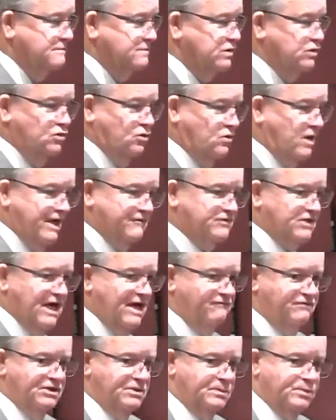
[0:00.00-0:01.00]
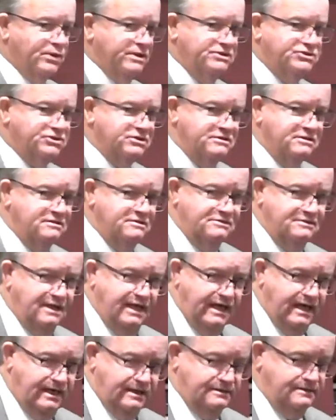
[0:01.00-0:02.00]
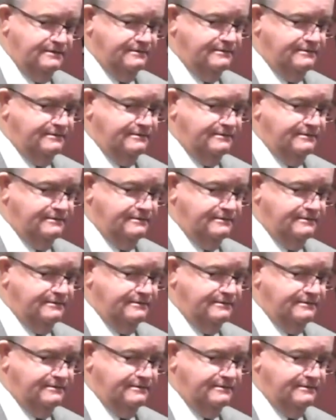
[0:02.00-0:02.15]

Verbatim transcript: You don't have to have any preaching to do that.